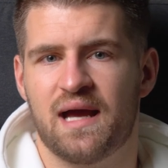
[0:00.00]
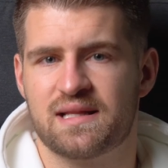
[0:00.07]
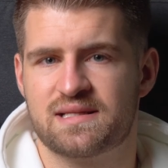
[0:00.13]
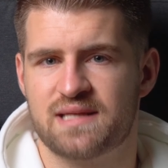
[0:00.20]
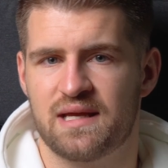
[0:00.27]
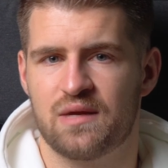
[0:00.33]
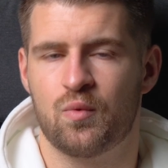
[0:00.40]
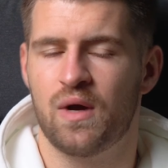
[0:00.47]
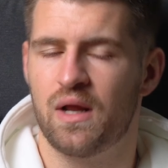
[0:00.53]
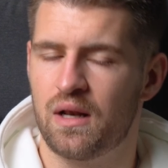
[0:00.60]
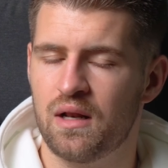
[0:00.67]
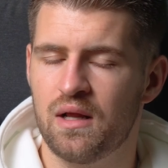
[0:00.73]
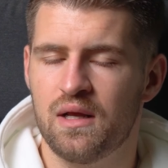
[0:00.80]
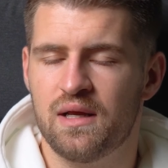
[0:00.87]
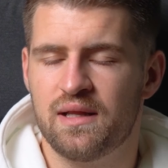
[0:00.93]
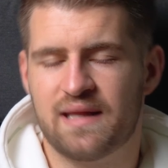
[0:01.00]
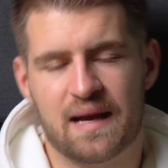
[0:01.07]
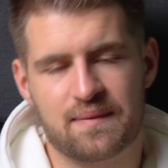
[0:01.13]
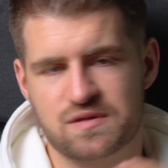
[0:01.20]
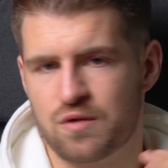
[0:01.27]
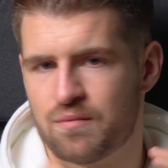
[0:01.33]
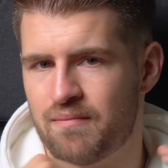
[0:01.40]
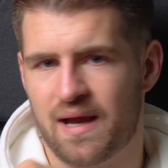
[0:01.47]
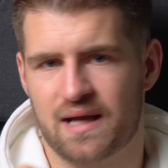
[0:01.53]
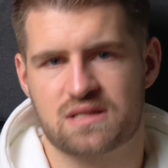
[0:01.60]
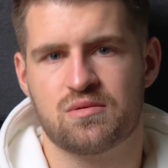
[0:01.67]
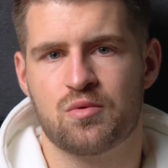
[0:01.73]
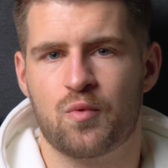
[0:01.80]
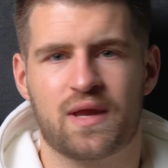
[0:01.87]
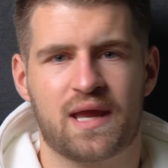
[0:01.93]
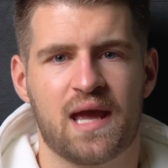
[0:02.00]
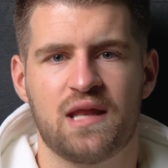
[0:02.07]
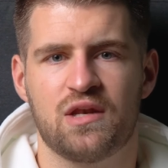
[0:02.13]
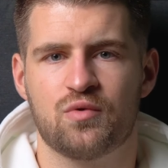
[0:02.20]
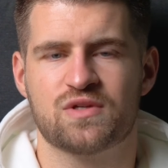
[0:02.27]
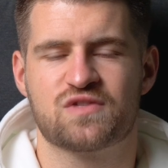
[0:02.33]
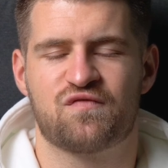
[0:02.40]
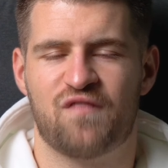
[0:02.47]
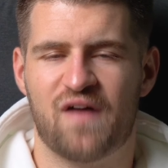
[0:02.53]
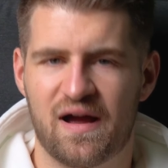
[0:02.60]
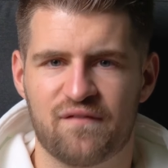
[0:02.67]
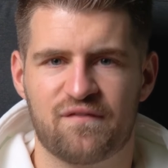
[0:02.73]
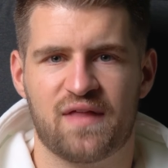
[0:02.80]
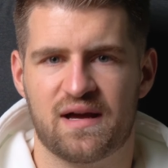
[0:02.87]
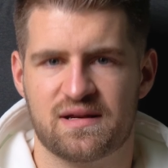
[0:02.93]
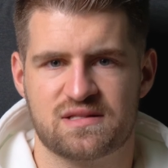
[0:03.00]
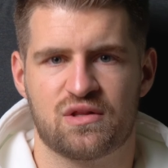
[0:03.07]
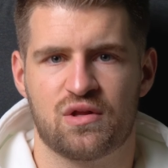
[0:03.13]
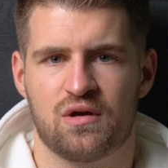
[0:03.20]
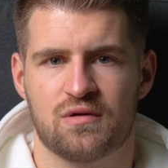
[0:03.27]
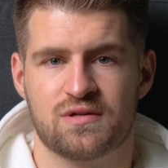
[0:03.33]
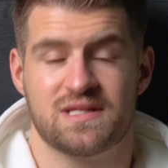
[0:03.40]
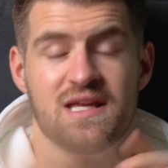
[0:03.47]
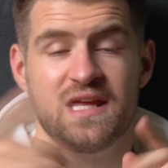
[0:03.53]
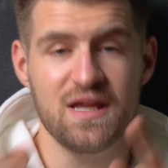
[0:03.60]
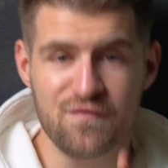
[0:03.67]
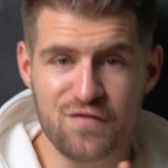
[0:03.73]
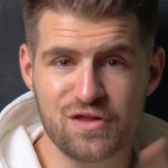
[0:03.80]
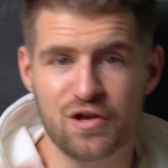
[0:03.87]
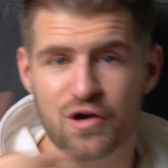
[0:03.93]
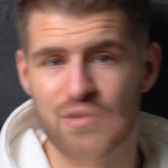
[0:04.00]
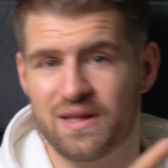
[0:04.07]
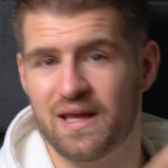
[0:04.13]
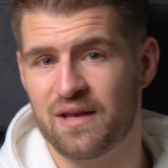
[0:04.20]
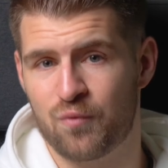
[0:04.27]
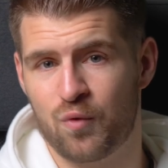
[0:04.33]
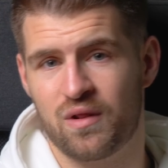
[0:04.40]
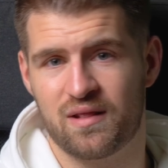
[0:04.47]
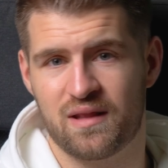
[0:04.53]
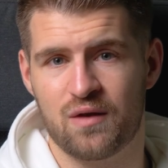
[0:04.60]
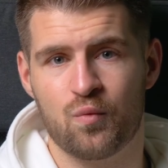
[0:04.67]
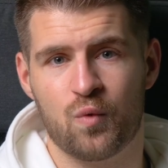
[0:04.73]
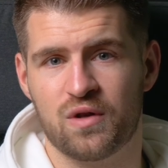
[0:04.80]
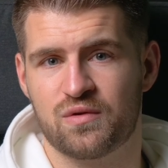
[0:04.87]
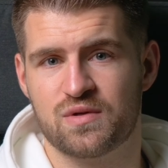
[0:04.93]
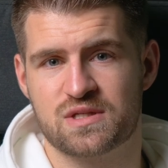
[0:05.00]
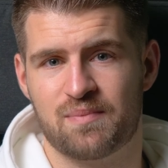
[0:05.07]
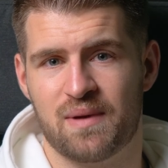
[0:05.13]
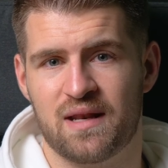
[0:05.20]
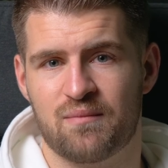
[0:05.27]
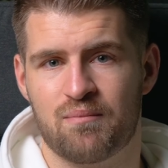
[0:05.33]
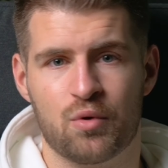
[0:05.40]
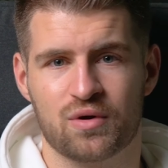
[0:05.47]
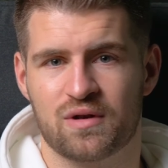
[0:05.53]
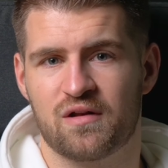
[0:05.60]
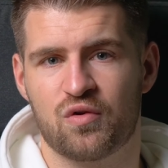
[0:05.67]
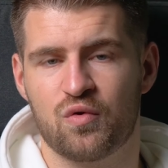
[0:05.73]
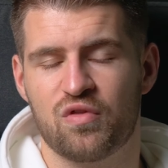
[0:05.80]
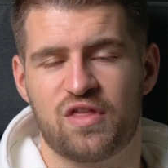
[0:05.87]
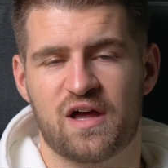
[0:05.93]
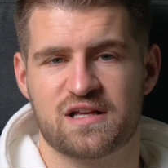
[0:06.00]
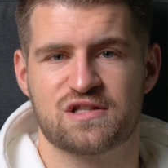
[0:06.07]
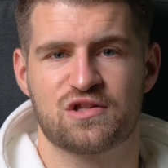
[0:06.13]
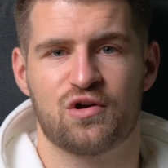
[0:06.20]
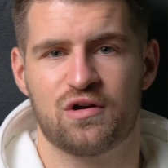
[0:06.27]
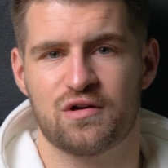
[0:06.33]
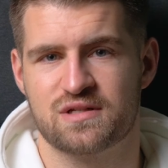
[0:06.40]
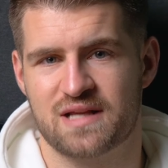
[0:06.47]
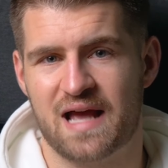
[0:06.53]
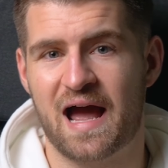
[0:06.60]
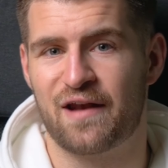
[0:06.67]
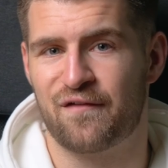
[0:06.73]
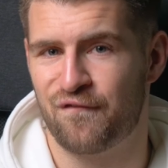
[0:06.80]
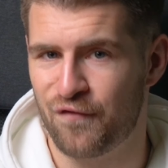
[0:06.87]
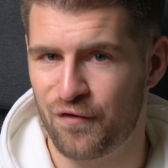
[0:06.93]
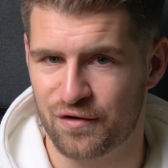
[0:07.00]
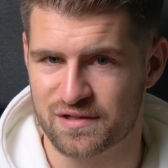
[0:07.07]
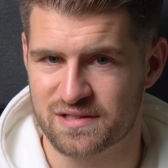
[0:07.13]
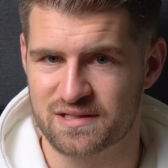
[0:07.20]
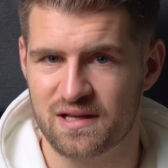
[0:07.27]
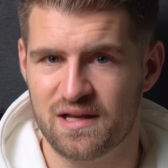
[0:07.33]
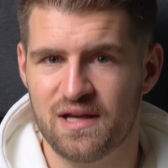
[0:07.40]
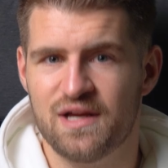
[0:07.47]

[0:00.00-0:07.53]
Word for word: and say, well, the absolute maximum we can do is five thousand dollars, even though they would, didn't want to spend more than two thousand dollars at first.